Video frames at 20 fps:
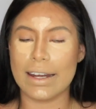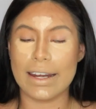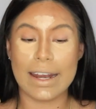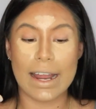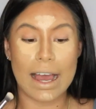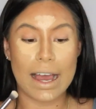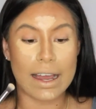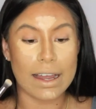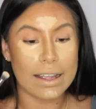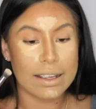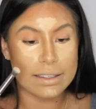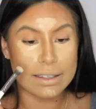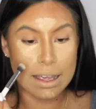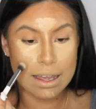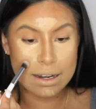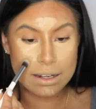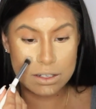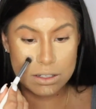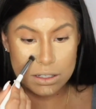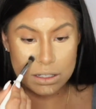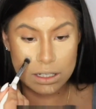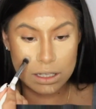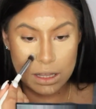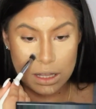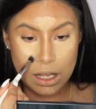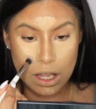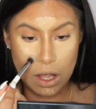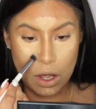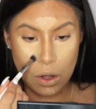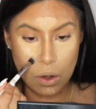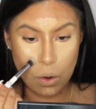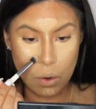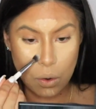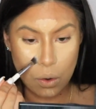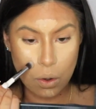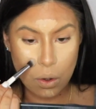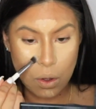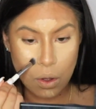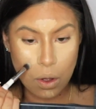nice and slow